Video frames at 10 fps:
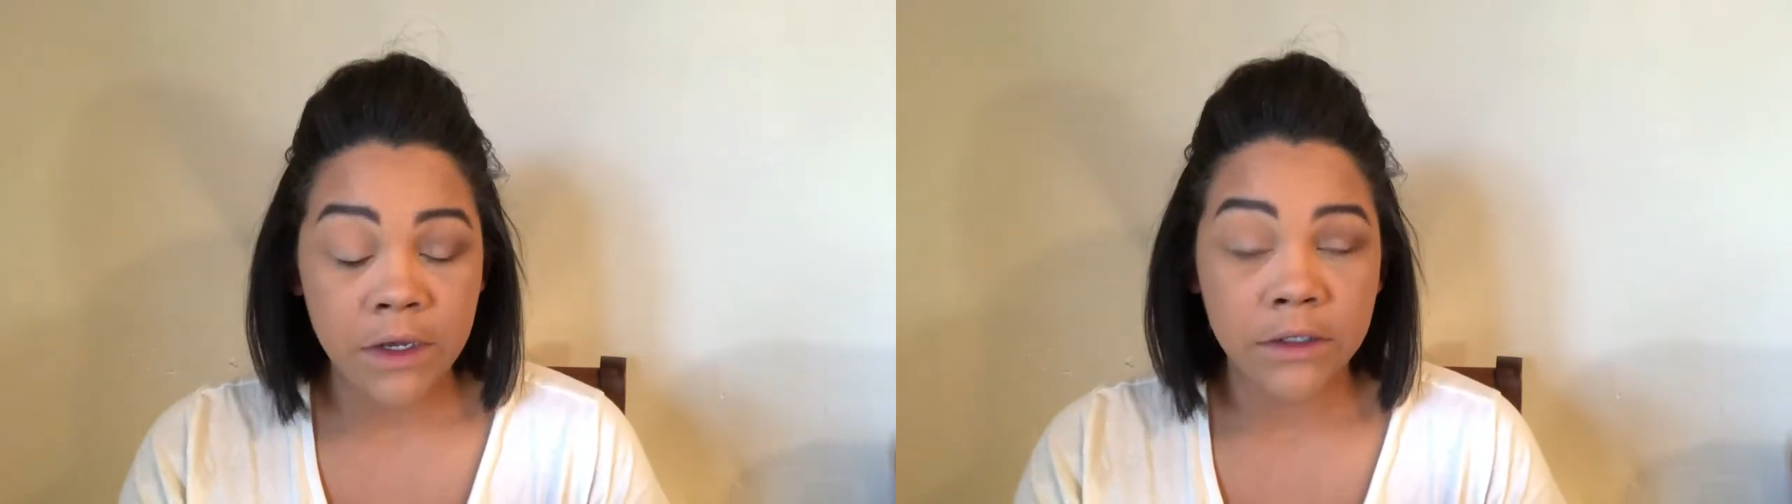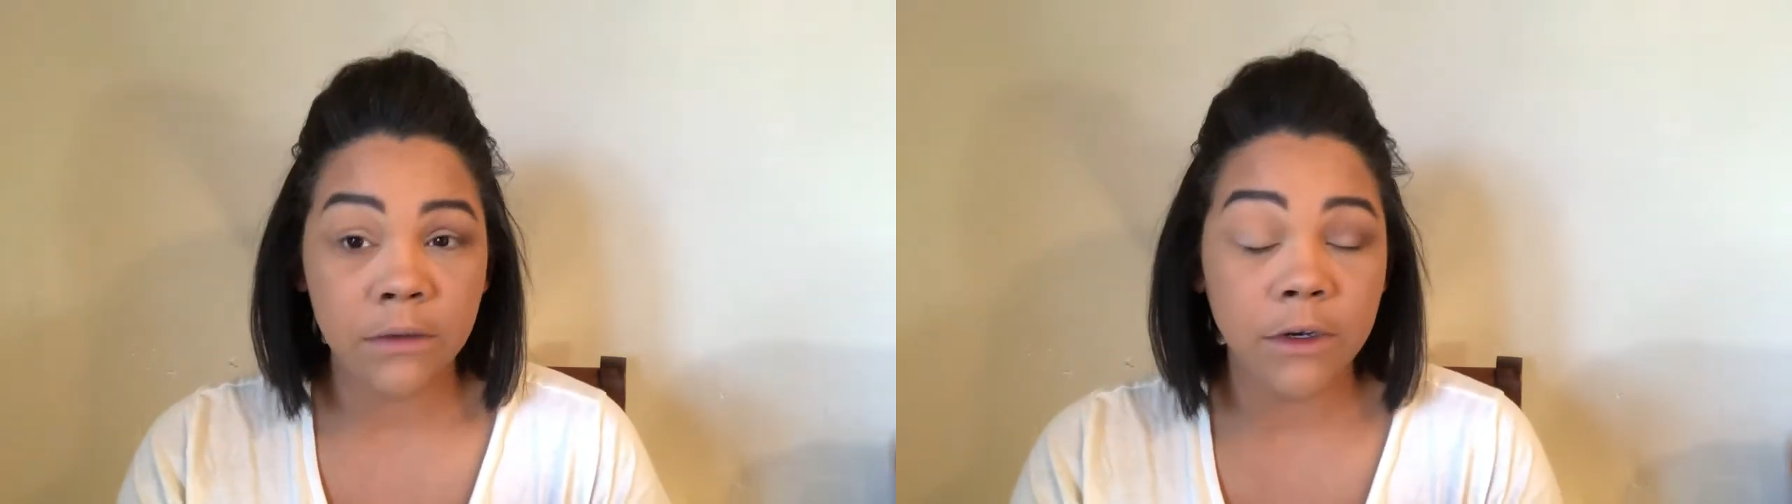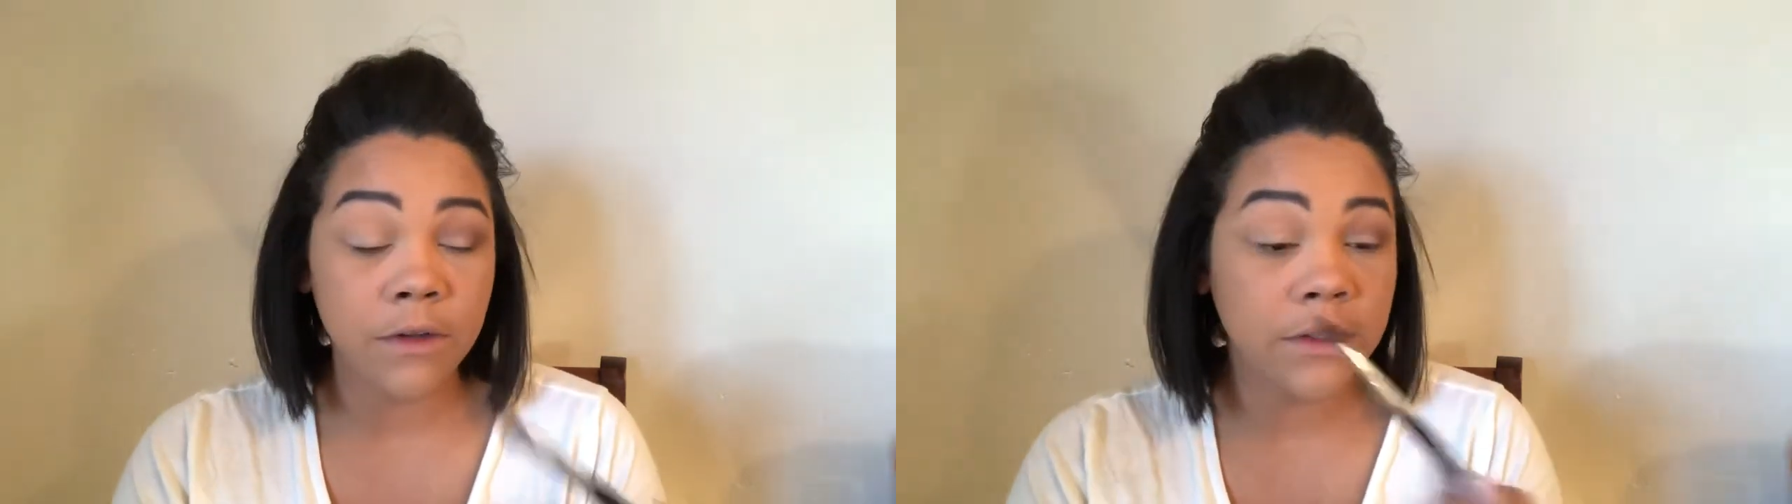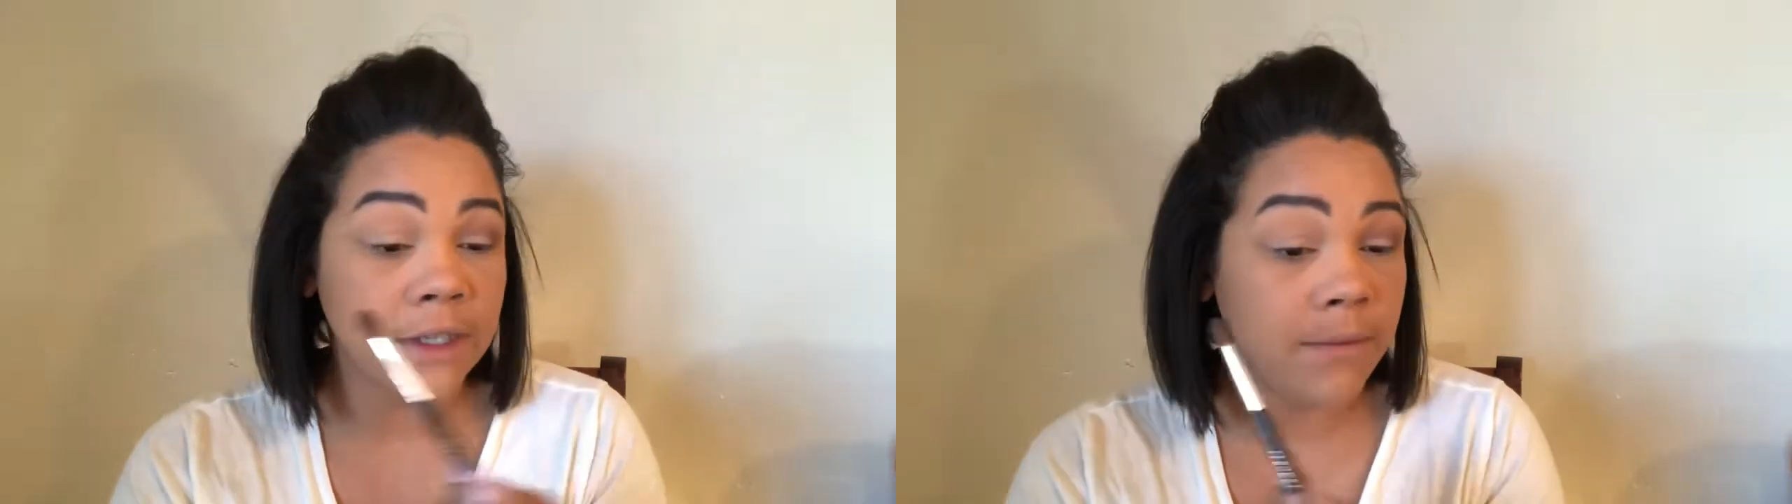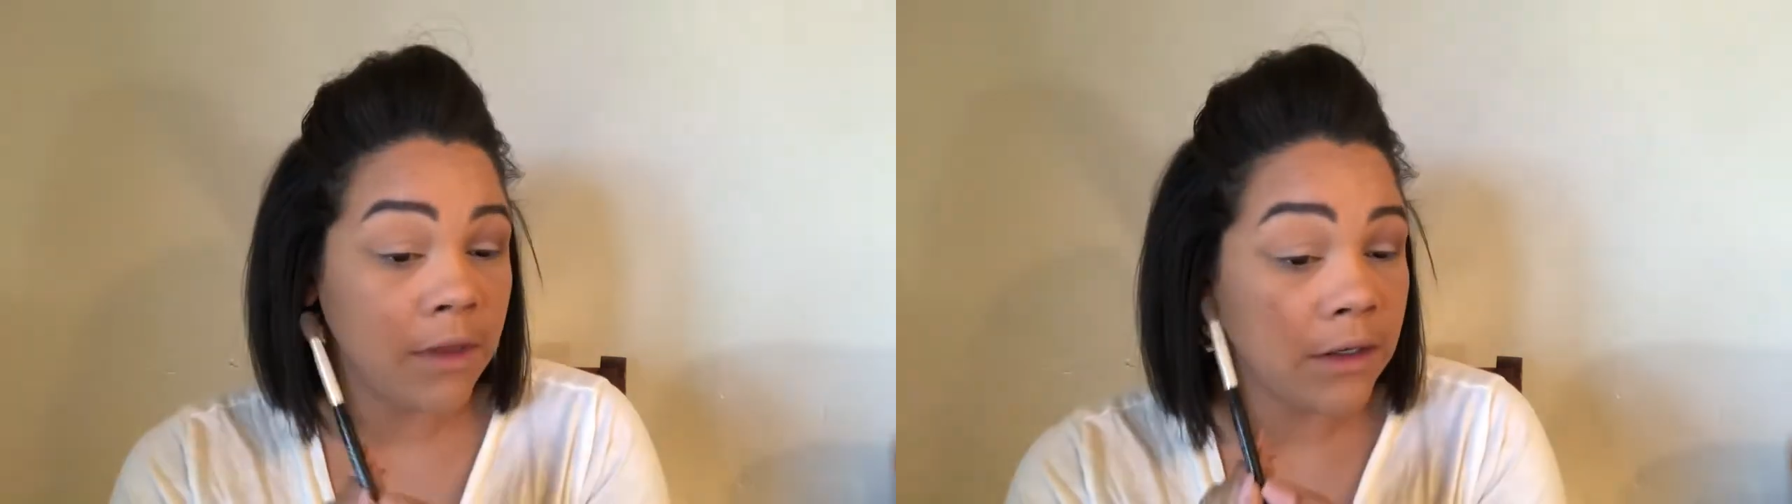So I'm going to do the
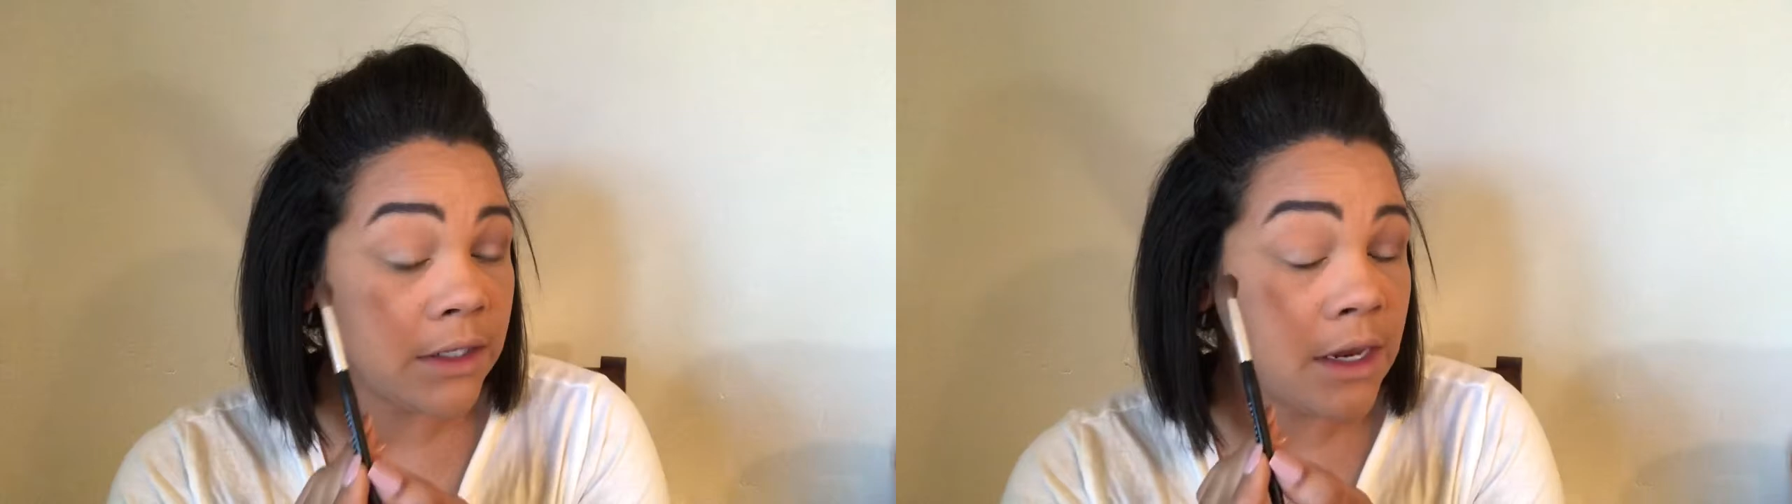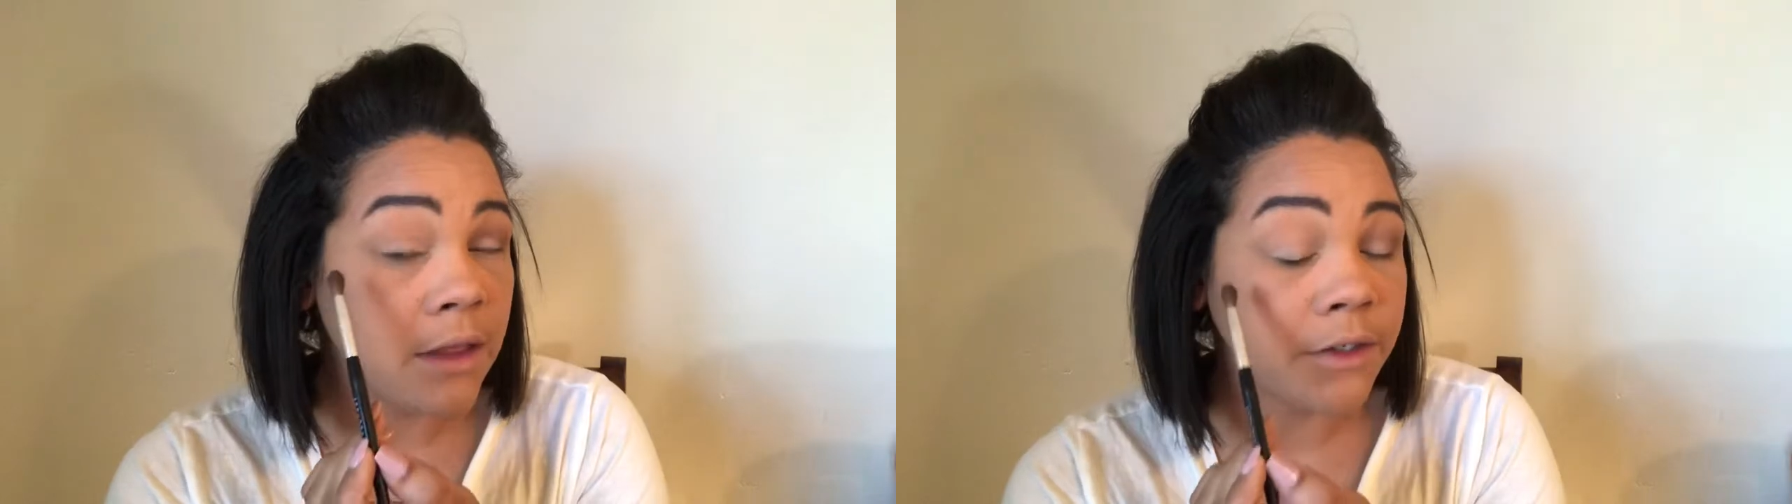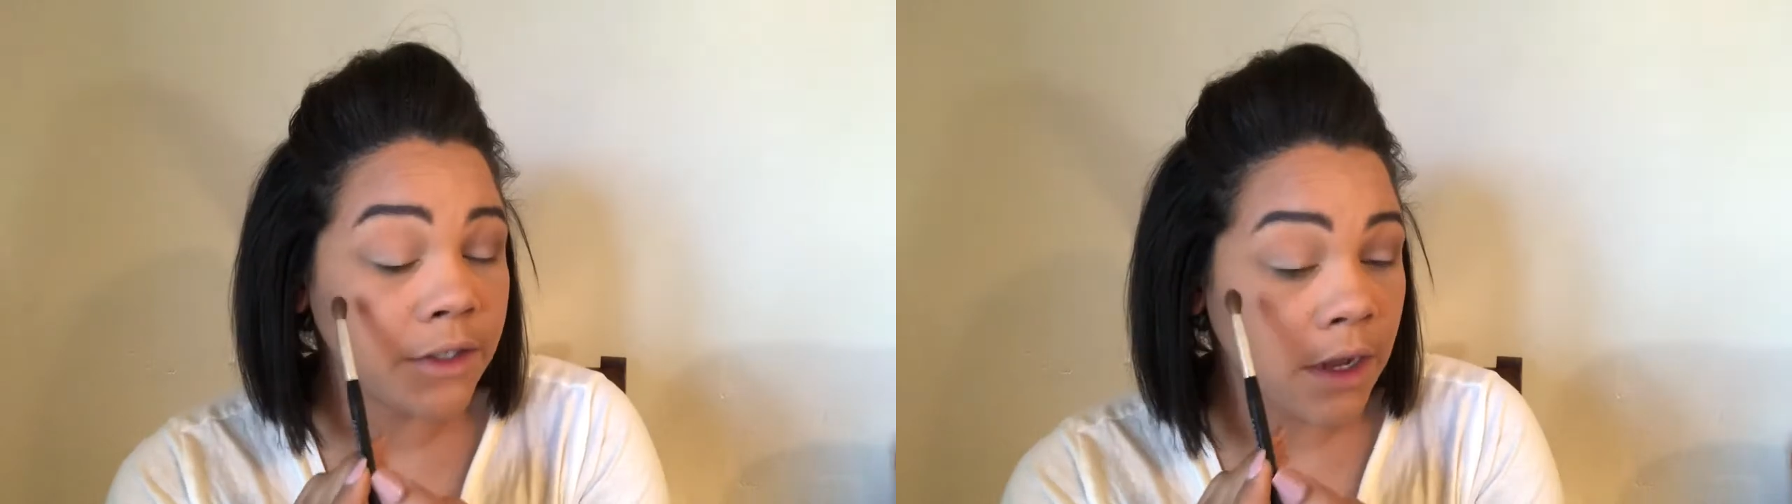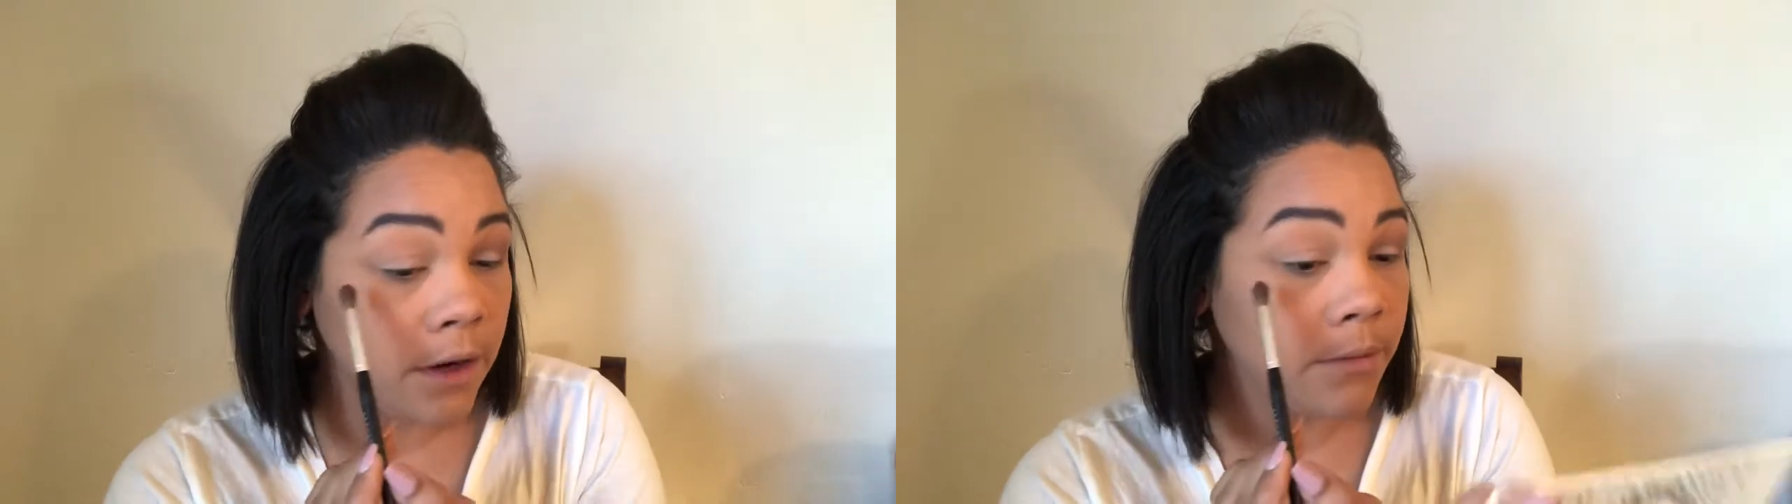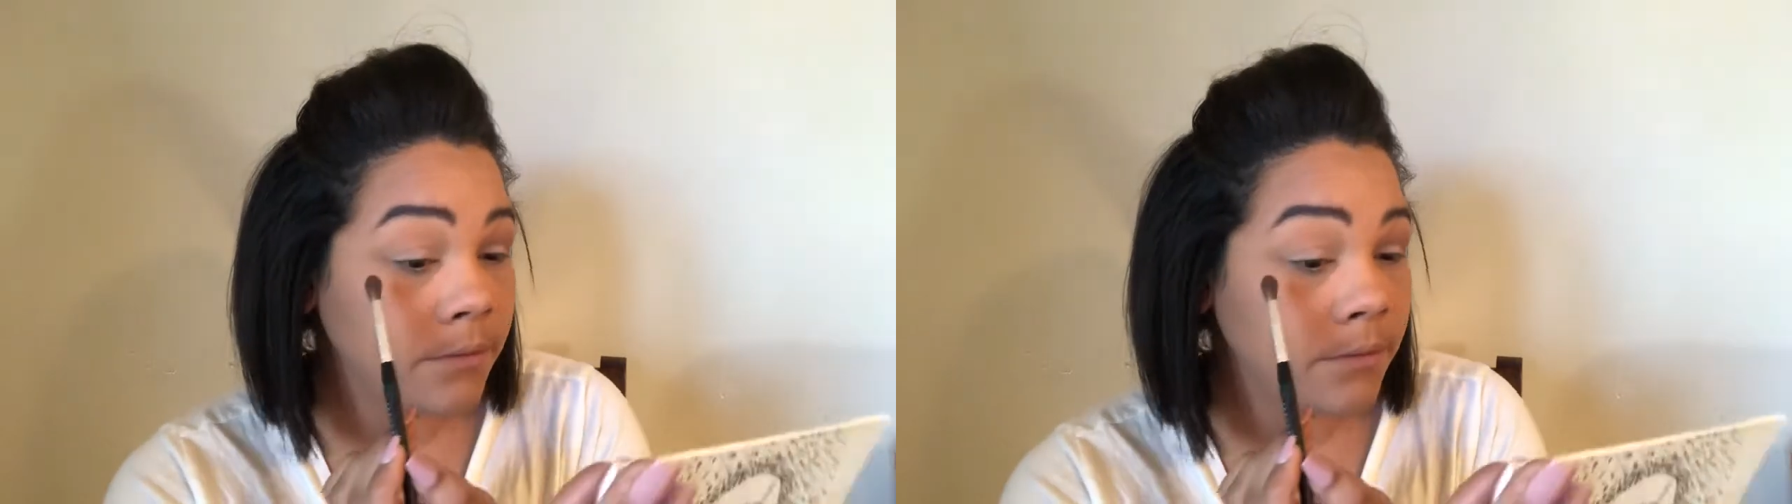same thing to the other side.